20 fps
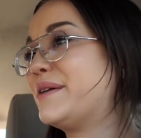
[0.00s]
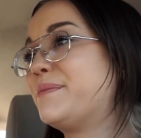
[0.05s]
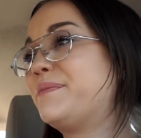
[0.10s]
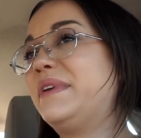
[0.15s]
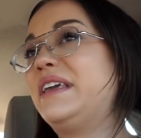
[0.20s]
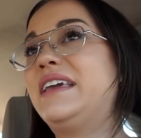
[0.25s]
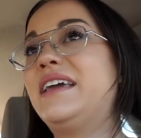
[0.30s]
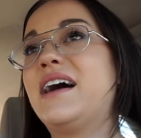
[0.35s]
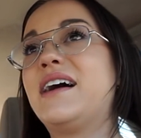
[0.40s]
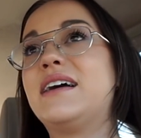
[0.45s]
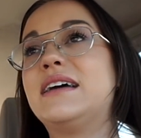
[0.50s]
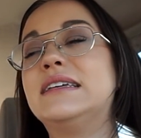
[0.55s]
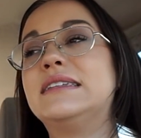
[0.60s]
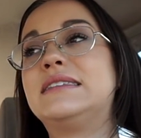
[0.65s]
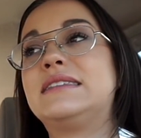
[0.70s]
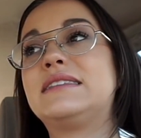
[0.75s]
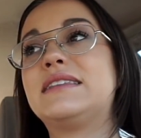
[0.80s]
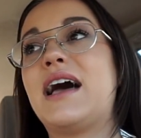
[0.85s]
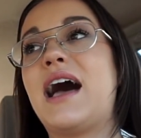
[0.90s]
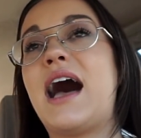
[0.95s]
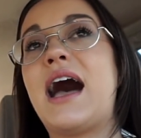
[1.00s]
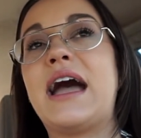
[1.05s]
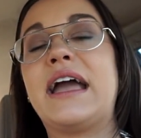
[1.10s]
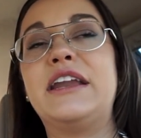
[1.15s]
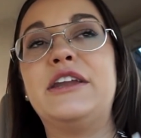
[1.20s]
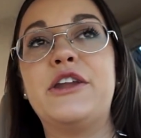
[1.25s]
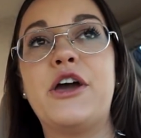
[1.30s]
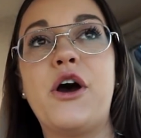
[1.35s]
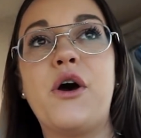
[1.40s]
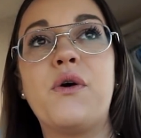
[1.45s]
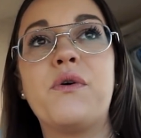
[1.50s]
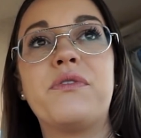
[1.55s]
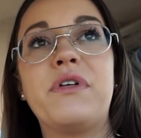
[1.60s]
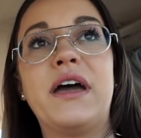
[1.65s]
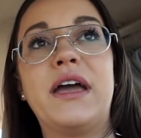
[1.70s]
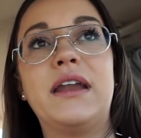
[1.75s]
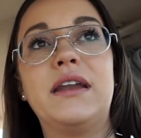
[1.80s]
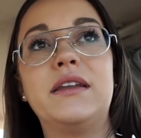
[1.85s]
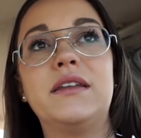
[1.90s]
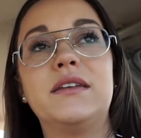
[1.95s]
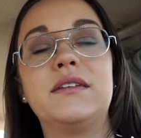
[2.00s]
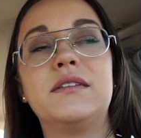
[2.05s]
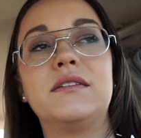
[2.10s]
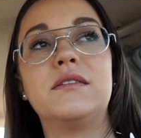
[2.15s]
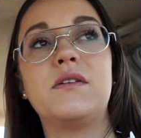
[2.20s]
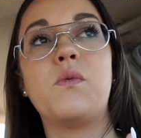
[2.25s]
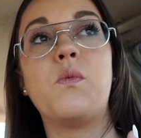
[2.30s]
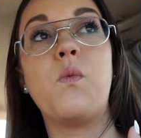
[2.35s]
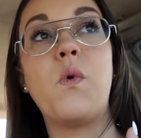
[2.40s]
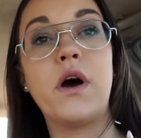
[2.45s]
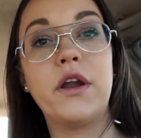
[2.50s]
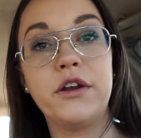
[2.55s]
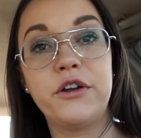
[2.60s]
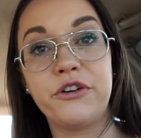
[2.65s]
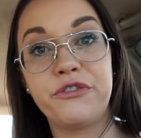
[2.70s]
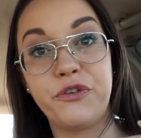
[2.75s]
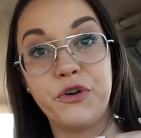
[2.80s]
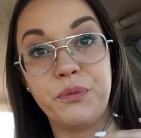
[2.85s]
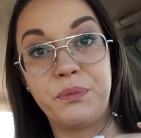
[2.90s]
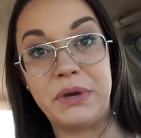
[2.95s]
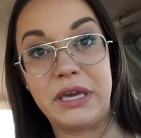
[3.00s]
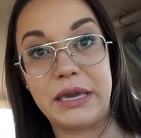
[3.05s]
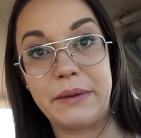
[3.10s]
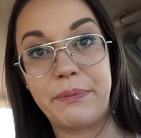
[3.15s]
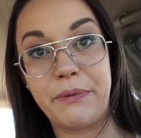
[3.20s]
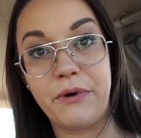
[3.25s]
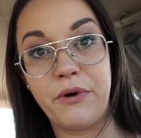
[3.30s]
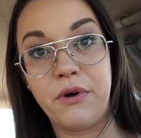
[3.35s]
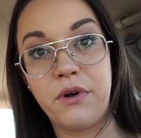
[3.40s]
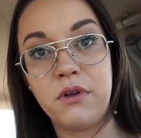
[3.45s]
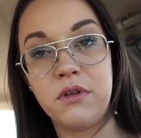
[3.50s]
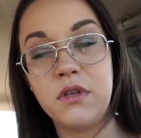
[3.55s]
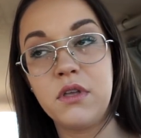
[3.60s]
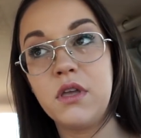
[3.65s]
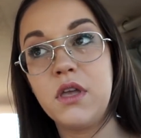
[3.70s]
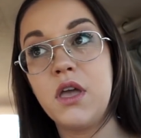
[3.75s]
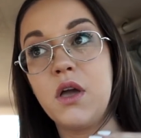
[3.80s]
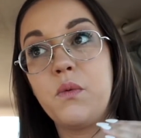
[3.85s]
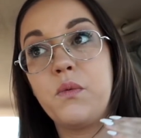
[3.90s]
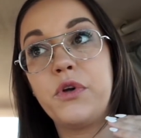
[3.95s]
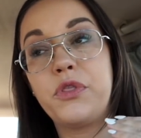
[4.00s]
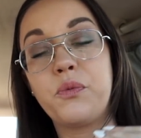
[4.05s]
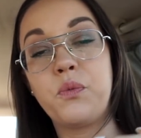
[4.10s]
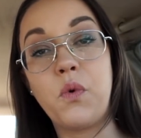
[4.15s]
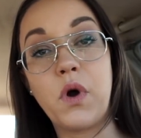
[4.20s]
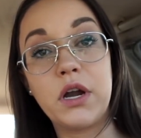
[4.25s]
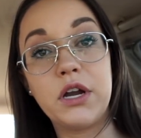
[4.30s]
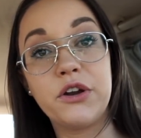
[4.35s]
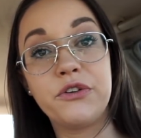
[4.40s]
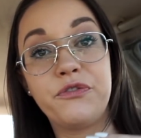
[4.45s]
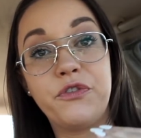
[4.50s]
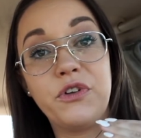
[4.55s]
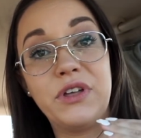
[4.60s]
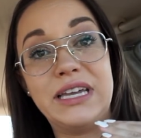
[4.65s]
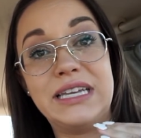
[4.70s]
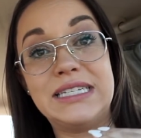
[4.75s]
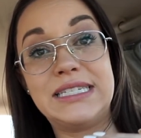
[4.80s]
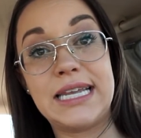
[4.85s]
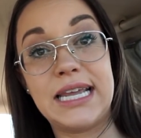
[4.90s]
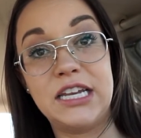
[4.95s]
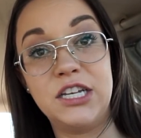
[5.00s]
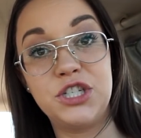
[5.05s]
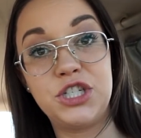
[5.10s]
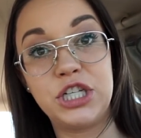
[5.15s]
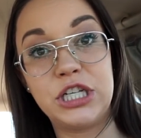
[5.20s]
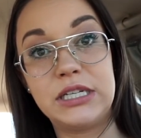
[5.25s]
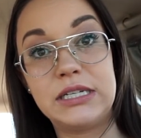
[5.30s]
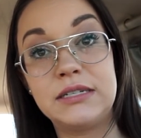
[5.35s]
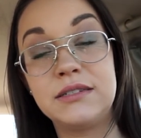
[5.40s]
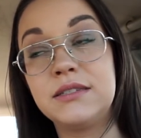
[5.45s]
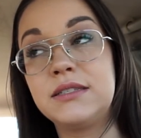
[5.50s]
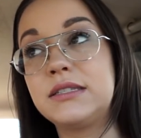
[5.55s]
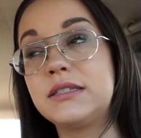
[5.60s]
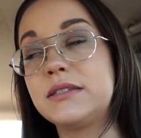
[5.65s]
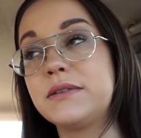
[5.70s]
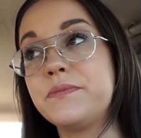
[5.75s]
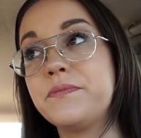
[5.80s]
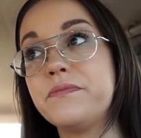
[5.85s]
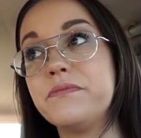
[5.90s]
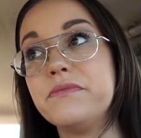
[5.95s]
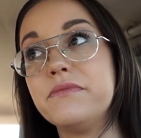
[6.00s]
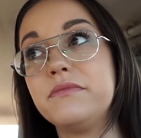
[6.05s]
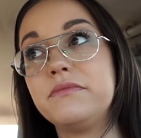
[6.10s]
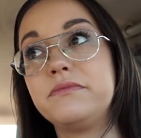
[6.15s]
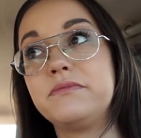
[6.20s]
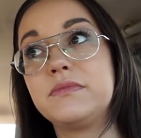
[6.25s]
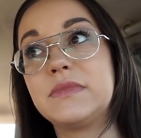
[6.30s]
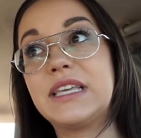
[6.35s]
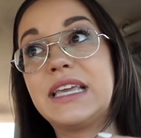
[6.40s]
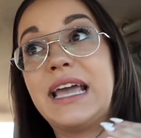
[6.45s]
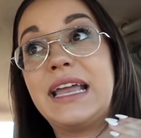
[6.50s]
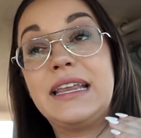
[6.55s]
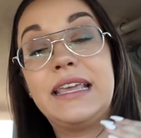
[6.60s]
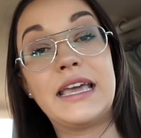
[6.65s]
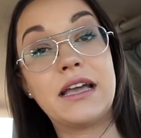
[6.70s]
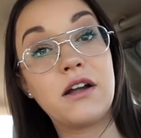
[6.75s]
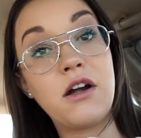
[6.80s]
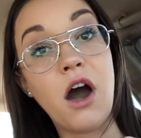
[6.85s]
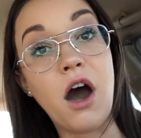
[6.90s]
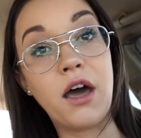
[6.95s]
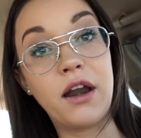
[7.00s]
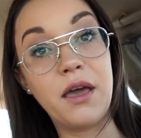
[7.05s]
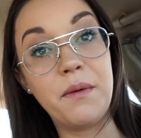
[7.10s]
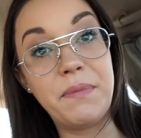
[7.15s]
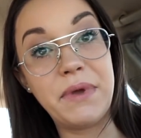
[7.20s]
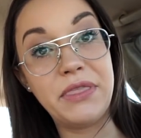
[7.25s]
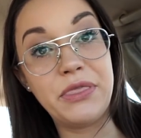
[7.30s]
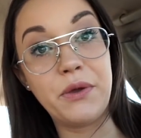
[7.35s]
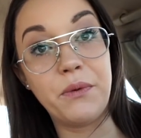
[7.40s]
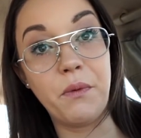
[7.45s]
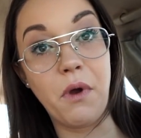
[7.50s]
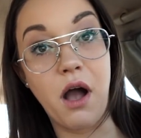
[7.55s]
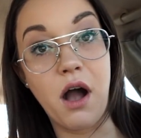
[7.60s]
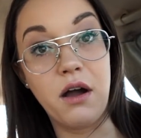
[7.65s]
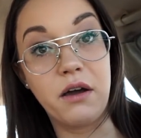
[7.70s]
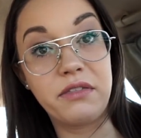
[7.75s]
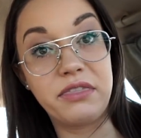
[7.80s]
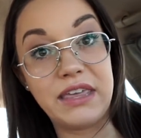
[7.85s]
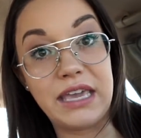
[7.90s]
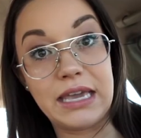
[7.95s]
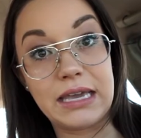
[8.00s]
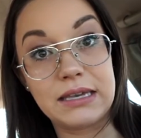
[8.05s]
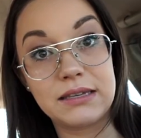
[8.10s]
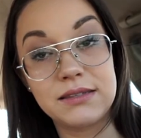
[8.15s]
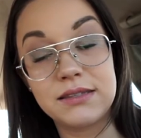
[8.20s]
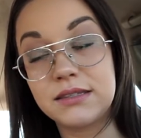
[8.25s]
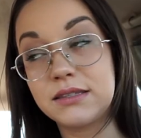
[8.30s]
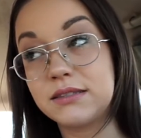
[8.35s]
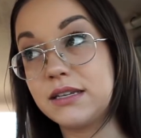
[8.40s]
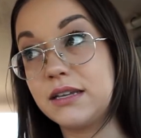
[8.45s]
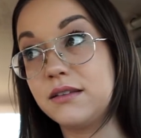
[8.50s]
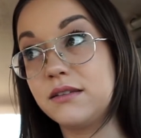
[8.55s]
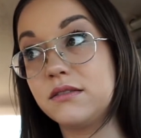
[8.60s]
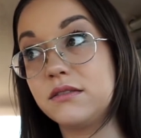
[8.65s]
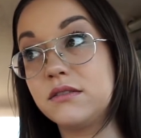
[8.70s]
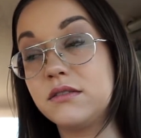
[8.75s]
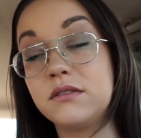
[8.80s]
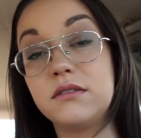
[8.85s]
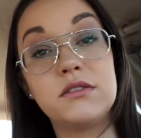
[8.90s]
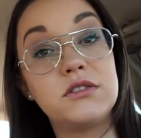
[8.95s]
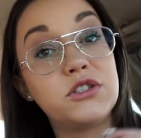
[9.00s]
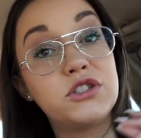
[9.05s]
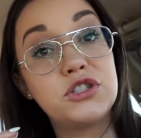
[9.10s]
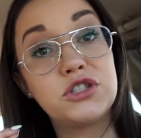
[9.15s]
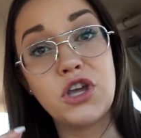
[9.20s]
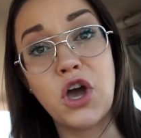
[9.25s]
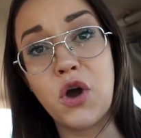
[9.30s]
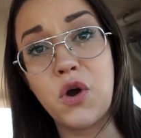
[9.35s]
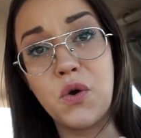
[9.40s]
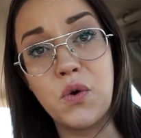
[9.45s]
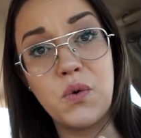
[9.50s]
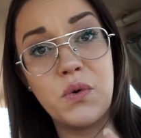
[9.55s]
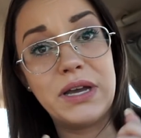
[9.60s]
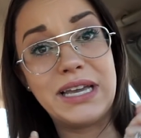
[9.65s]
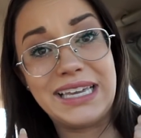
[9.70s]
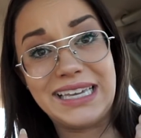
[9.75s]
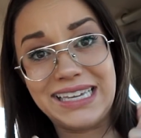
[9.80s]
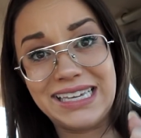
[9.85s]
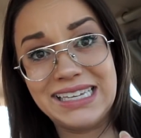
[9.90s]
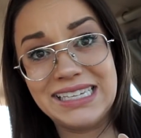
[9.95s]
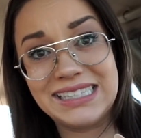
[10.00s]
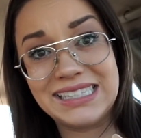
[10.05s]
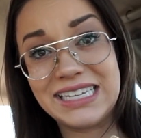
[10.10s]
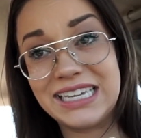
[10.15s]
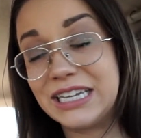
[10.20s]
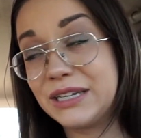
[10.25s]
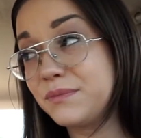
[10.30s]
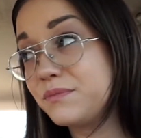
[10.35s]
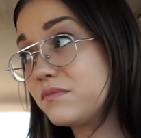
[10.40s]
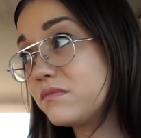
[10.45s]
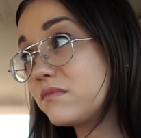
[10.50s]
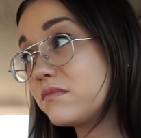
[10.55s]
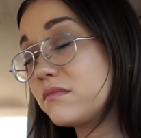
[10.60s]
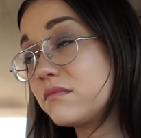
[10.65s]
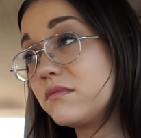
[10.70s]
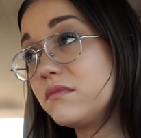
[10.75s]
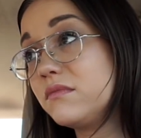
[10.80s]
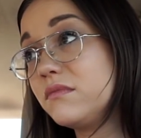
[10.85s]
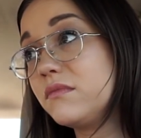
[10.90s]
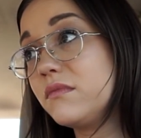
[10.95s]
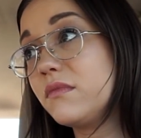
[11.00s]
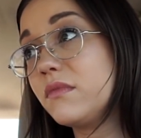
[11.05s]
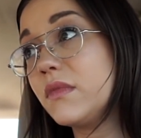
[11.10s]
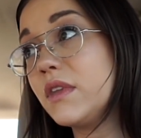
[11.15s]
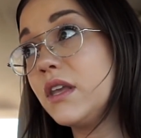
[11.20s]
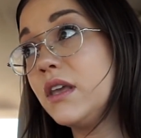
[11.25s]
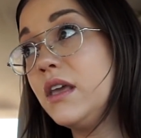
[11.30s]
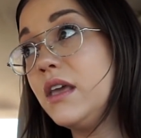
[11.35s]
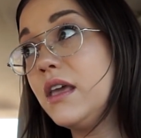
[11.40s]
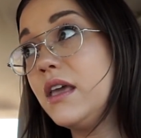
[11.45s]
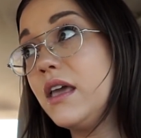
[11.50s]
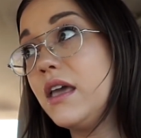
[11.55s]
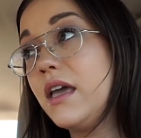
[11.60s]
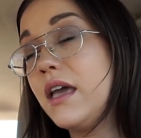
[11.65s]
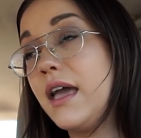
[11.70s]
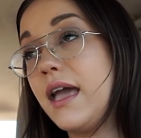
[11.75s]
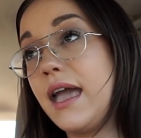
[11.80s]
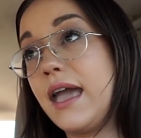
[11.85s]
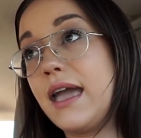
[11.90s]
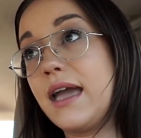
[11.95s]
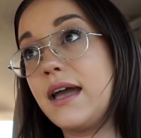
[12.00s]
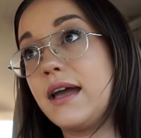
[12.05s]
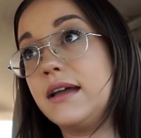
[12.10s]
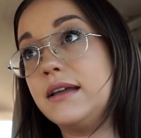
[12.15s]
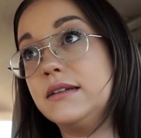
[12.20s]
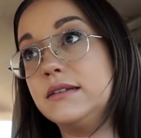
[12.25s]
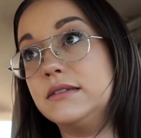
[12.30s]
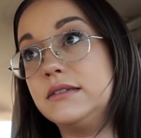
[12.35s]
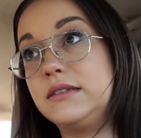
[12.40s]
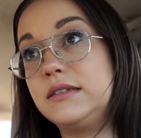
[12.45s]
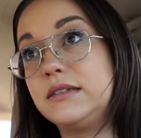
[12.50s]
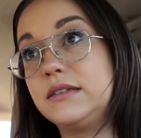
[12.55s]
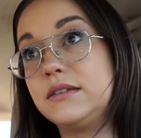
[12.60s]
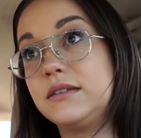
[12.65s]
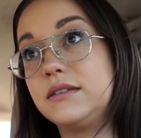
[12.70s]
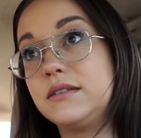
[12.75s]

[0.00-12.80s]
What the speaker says: because I know that wonderful people with wonderful intentions can get caught up in the wrong things so easy, and